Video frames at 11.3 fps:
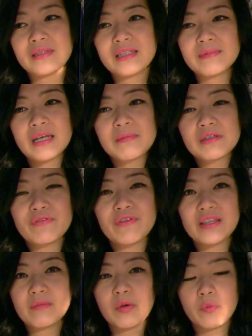sometimes you'll
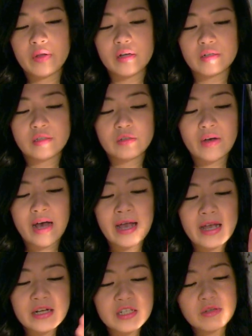find them at Winners. So
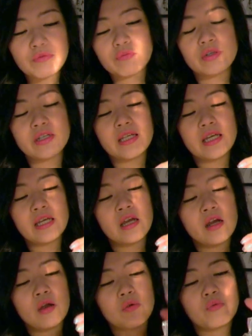I actually really
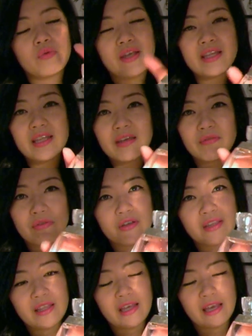
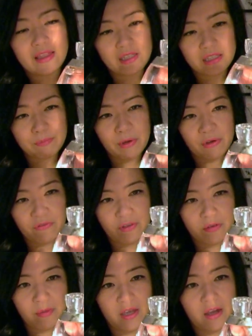like this
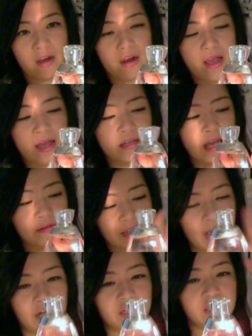perfume here, and I was
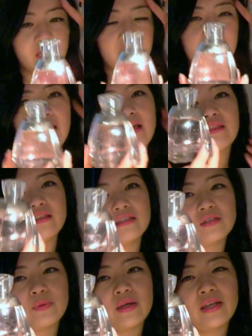actually going to get this
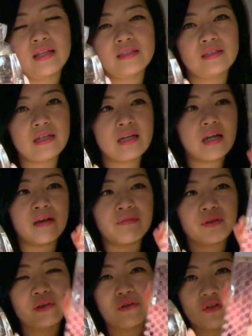one instead
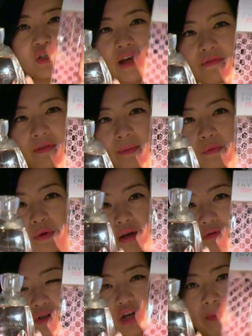of the Gucci Envy Me when I
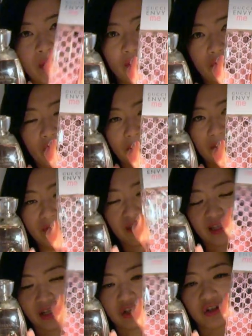was shopping for my
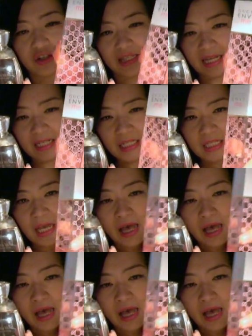signature scent,